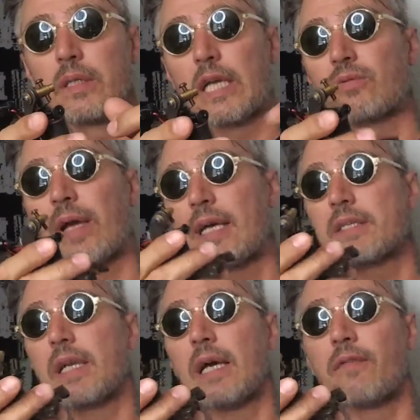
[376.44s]
That's why it
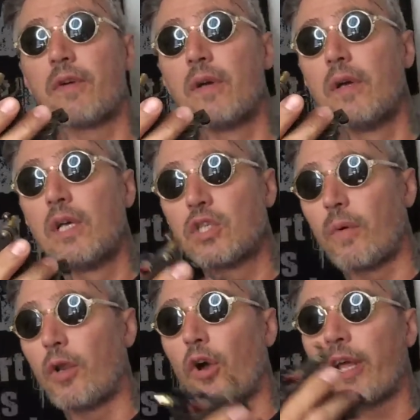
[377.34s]
has a life.
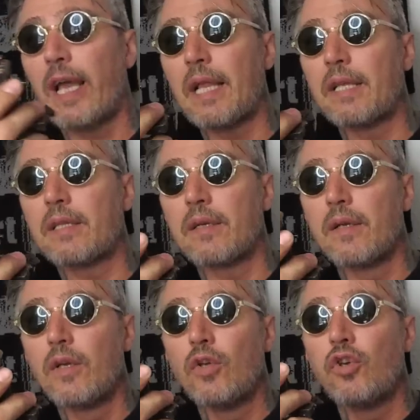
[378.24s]
So when you're gonna get it,
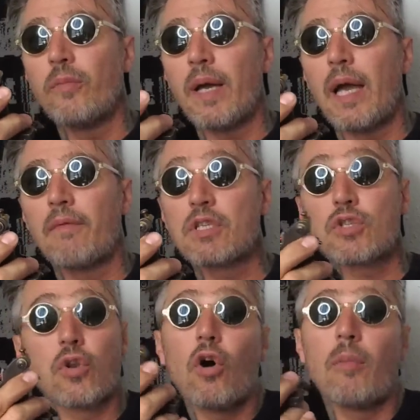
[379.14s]
you may have a
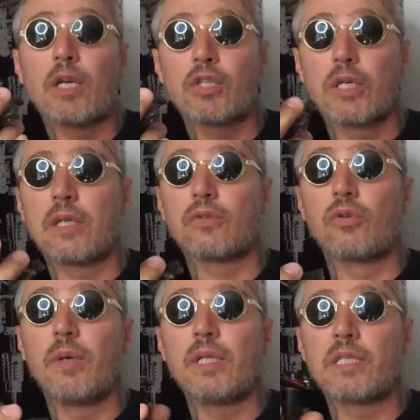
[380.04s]
slow machine.
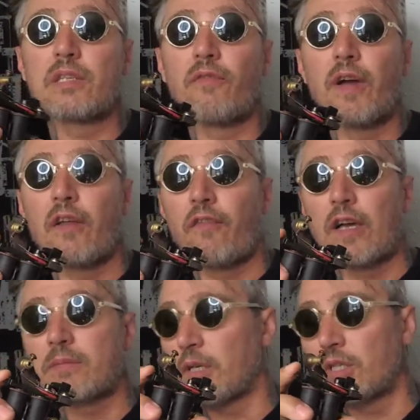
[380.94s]
To me, this is a very
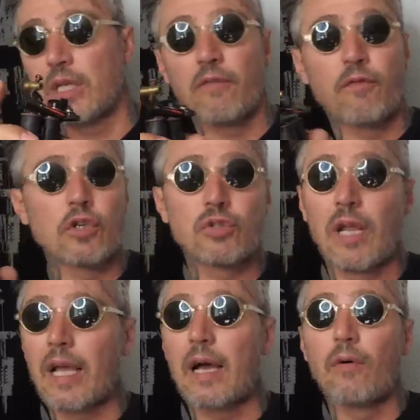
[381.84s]
fast machine. Unfortunately,
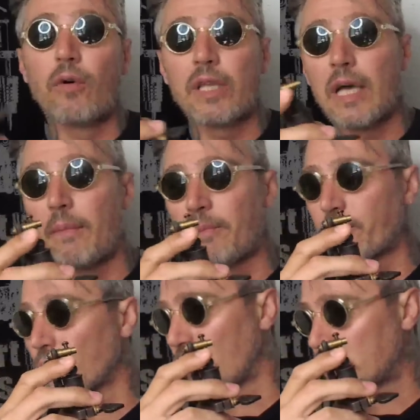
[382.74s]
I can't hook it
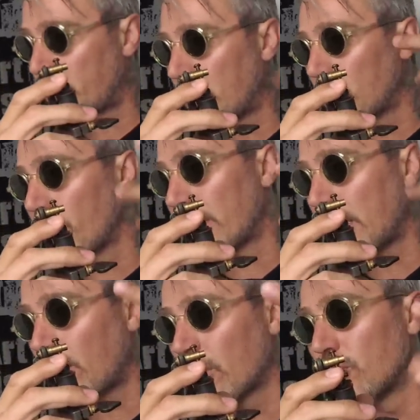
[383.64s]
up to explain to you, but
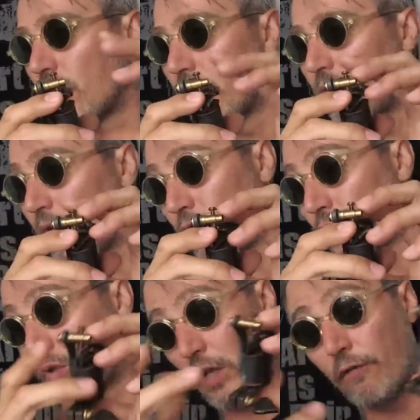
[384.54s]
I'm gonna do a,
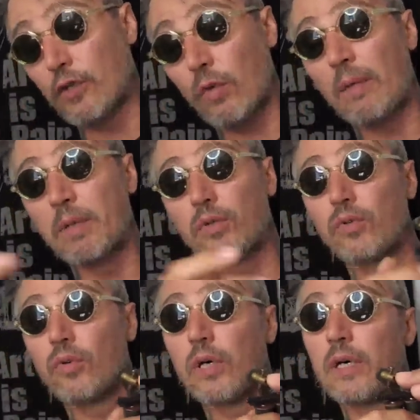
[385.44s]
if you want me to
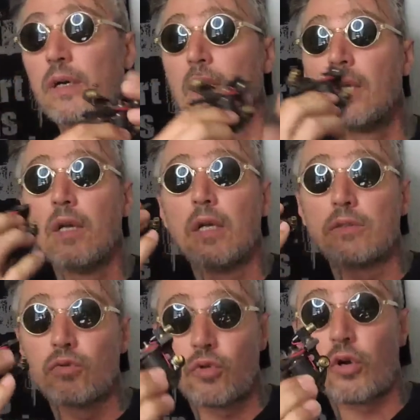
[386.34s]
do a
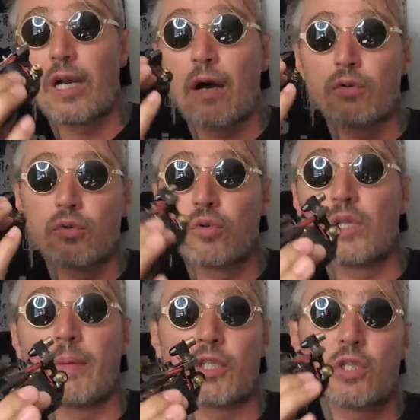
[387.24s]
tutorial how to tune
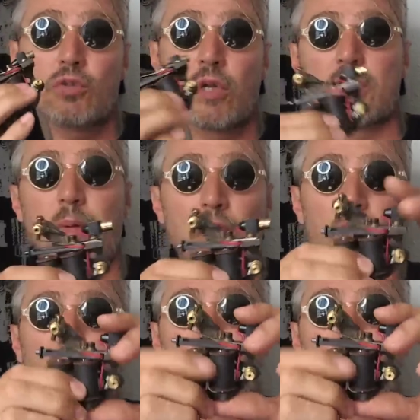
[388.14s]
the machines to explain you